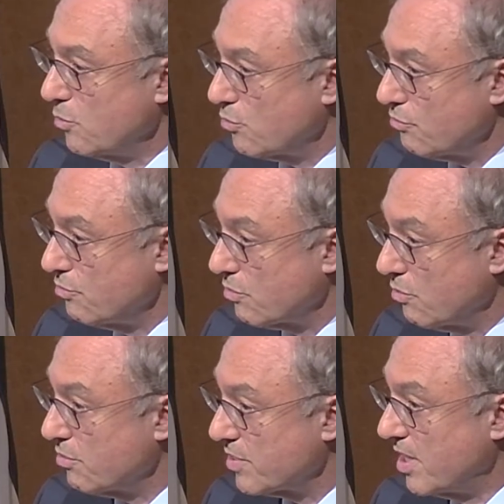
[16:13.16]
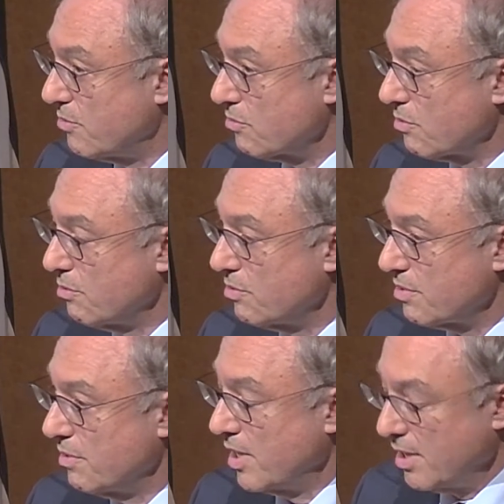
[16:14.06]
in a collective way around a
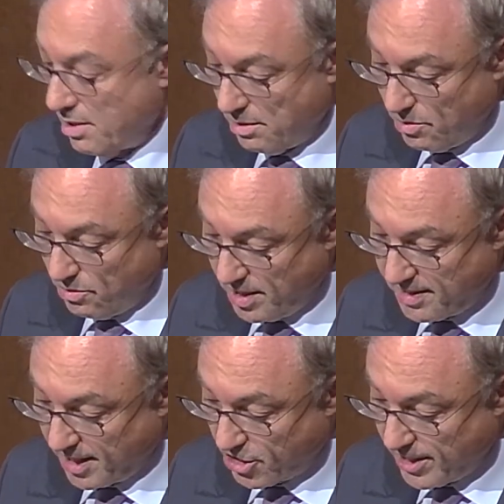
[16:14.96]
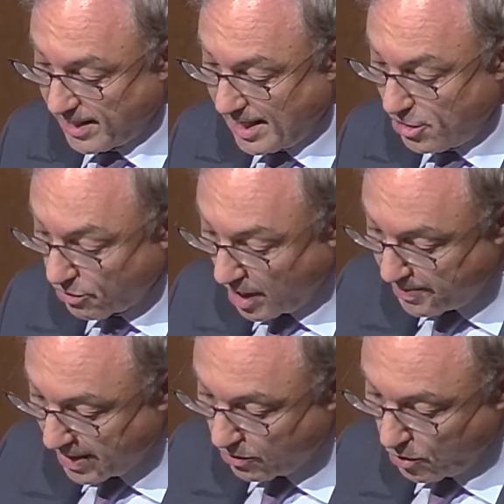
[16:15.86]
cause which is of a
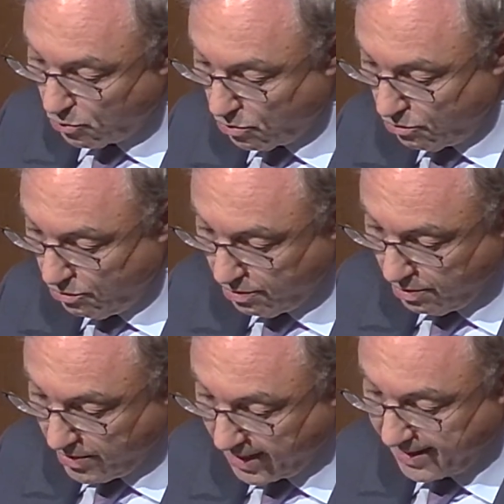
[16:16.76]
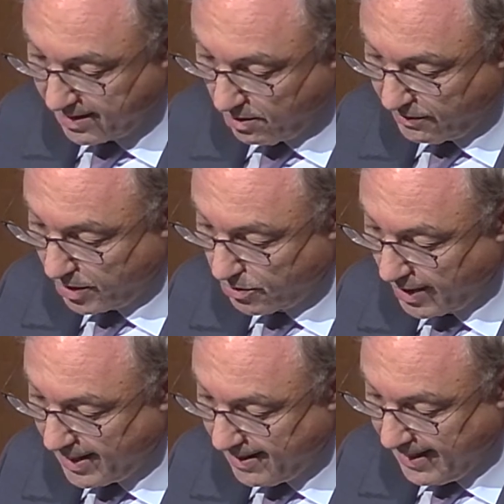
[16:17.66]
general interest. And in
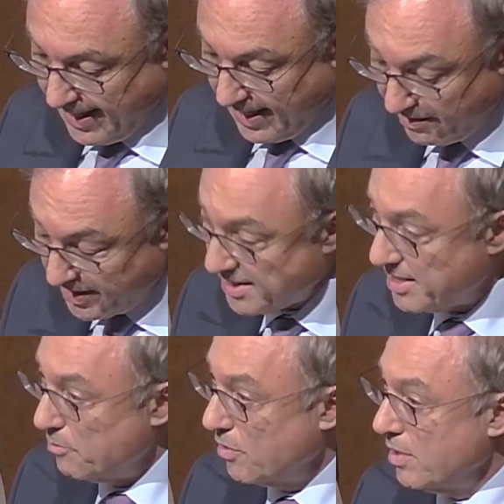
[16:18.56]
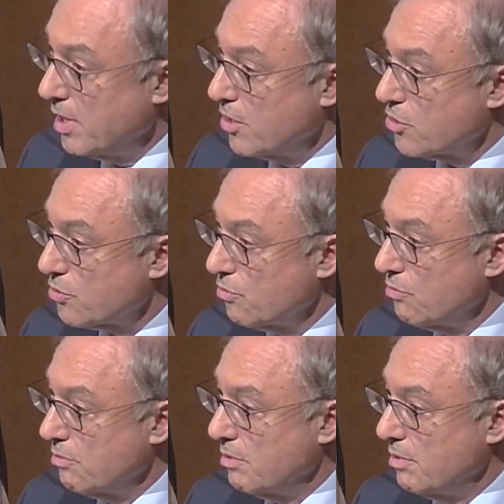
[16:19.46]
many natural
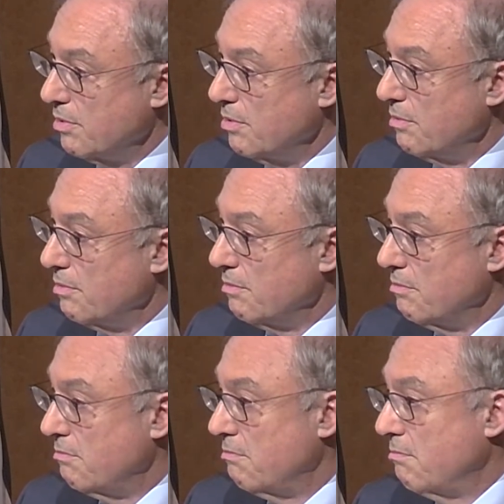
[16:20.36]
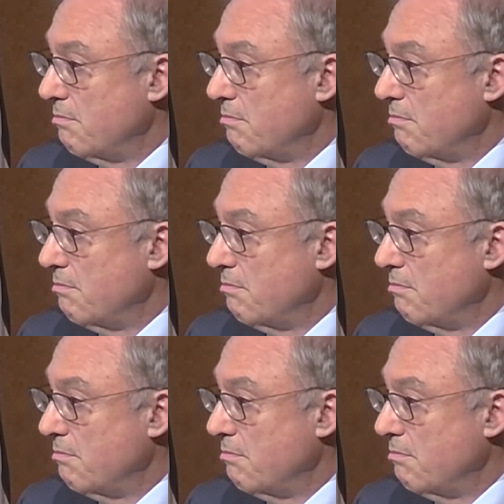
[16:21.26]
disasters, the victims